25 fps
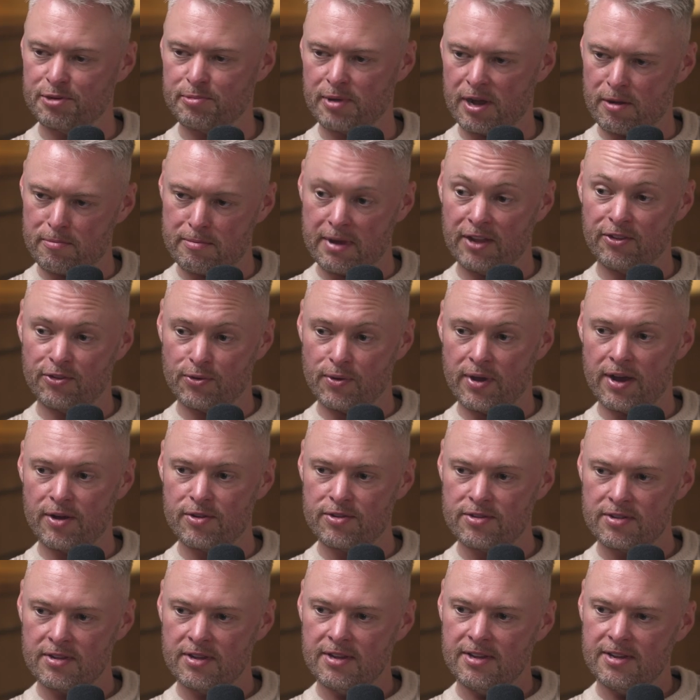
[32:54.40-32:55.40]
about mental
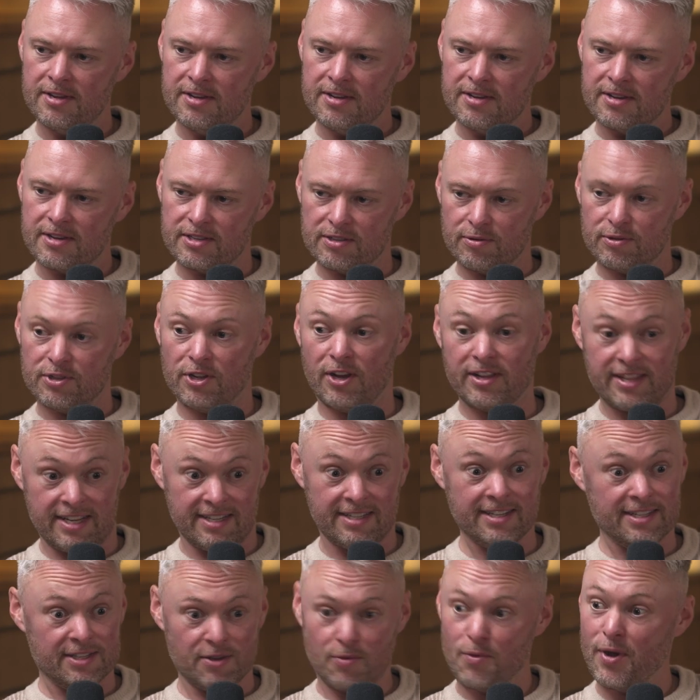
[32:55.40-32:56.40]
health, because I was like,
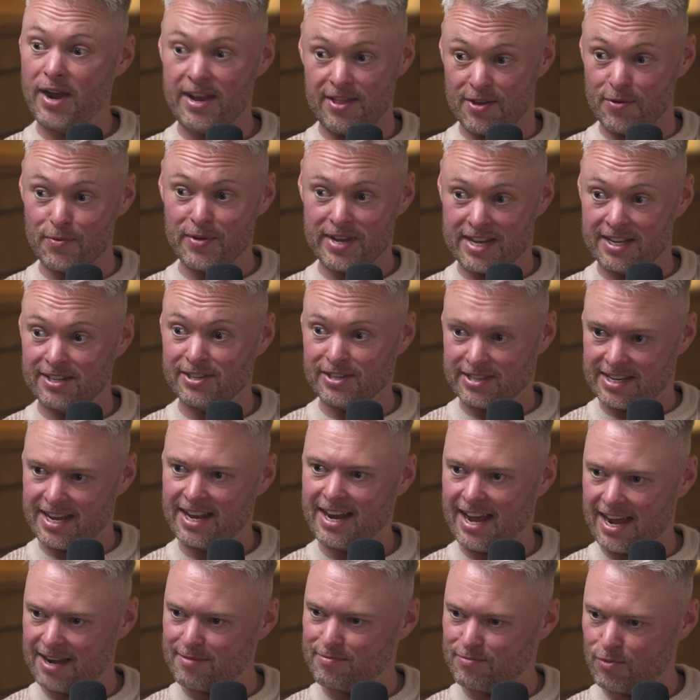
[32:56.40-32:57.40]
this is the way that we can just
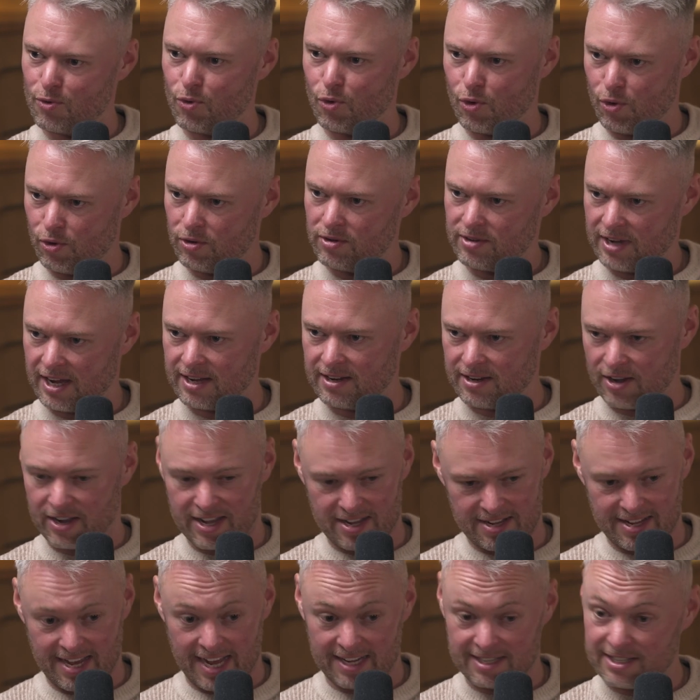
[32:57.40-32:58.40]
connect more and I
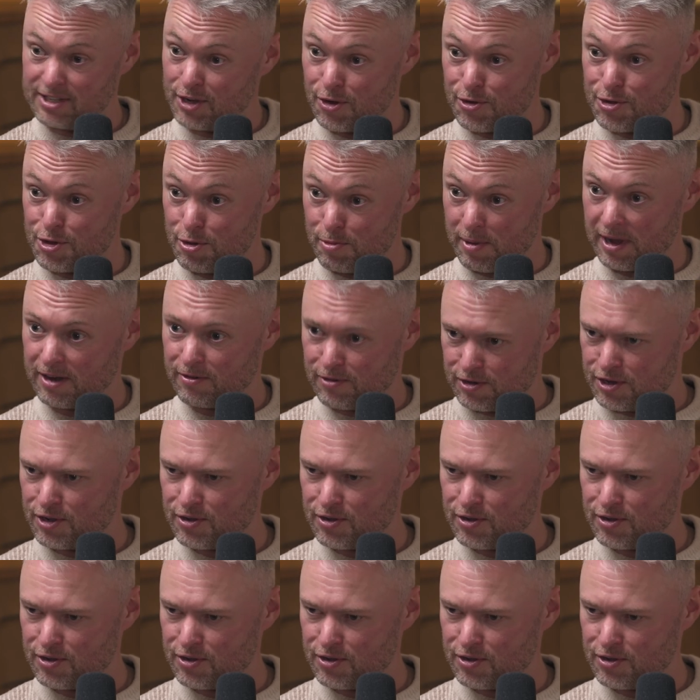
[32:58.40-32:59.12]
can get to know you better. And